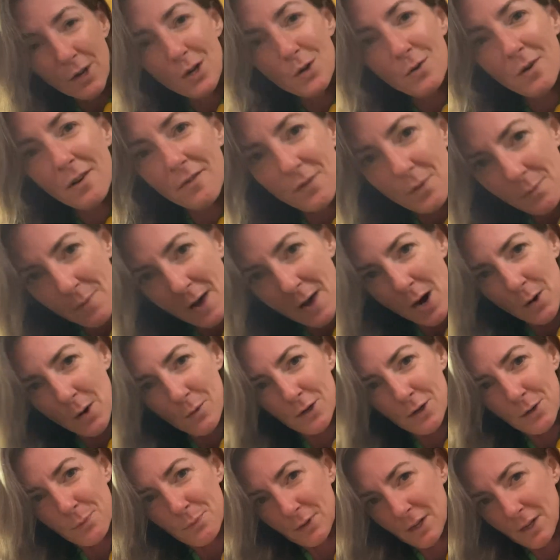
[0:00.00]
you have the power
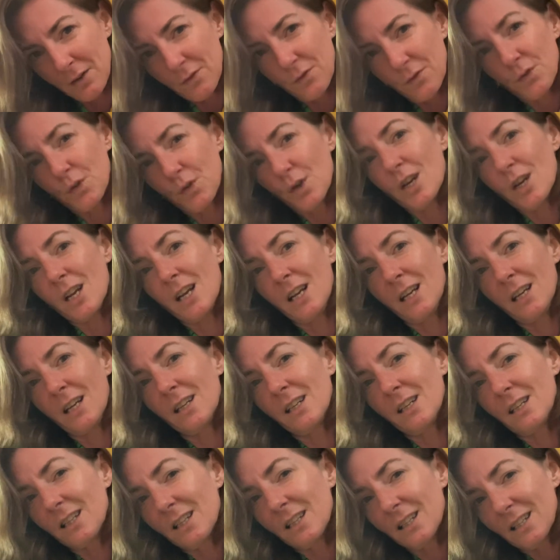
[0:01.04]
to break free
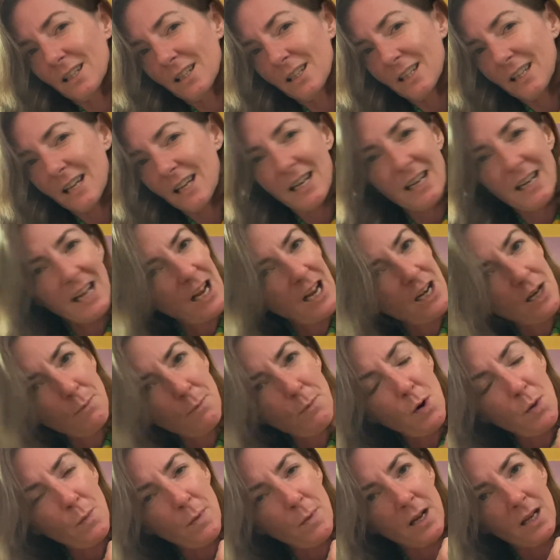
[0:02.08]
at any
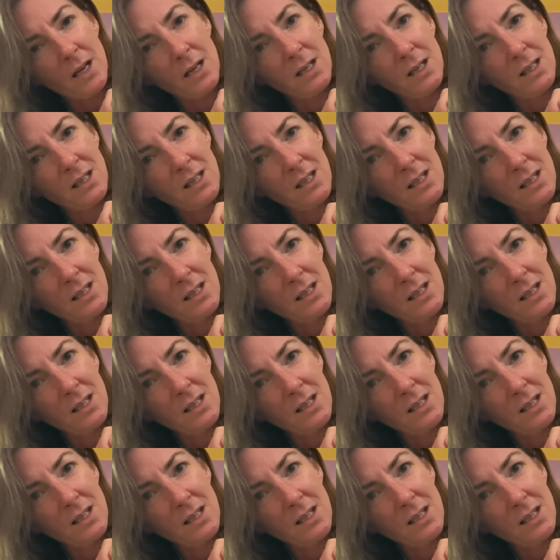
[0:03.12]
moment.